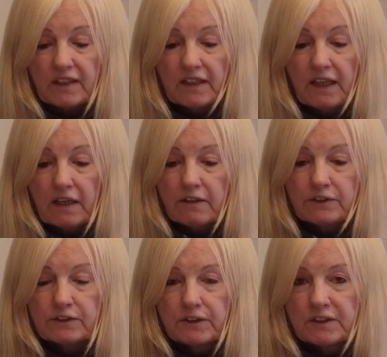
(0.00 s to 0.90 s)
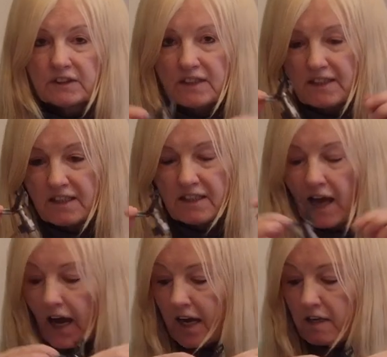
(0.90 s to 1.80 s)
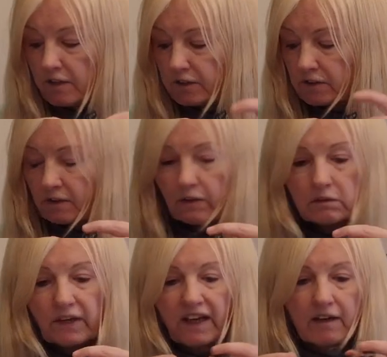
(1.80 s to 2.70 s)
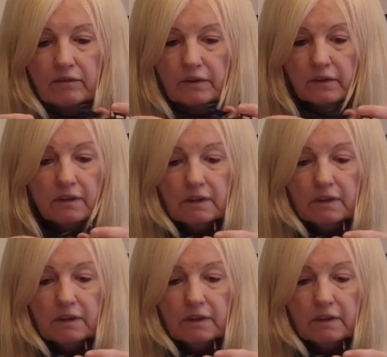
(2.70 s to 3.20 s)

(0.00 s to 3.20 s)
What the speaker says: Again, this is the tiniest stove ever.